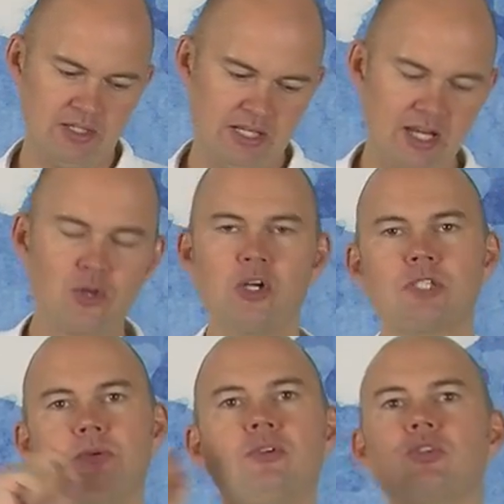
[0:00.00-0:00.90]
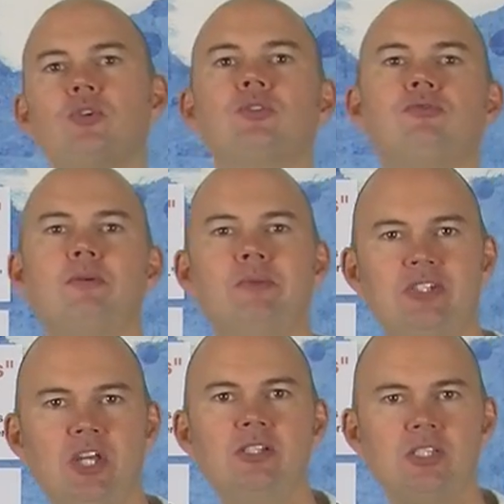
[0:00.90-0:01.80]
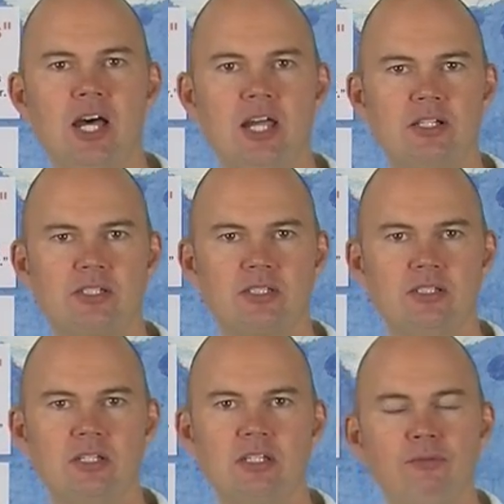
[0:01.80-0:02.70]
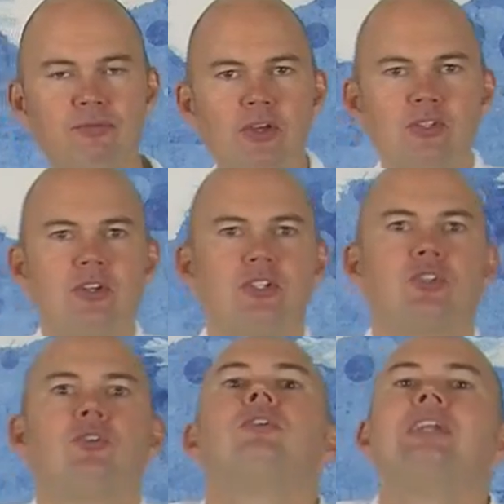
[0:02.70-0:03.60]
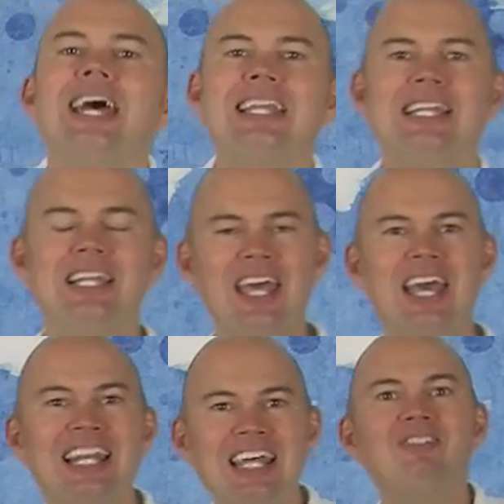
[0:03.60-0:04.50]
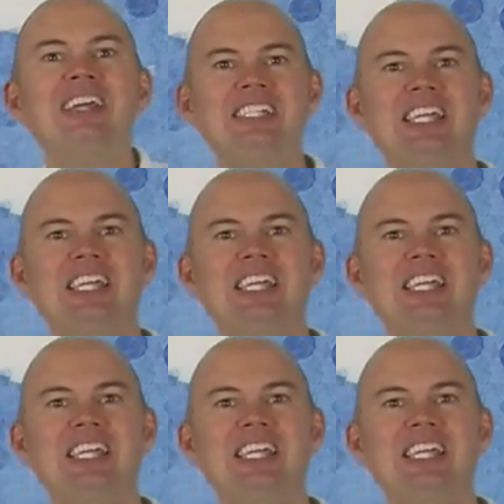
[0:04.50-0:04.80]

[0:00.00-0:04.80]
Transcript: that the gospel was also from the Gentiles. They first understood that 11